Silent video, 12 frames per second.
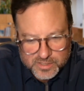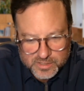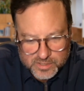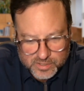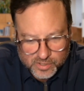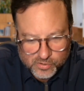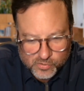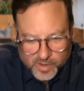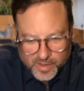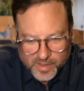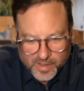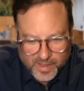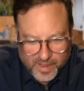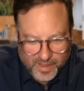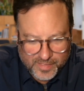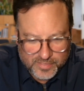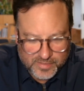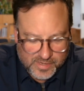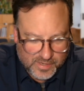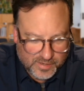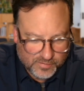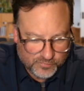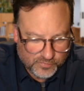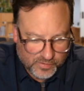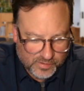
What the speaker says: And so I think if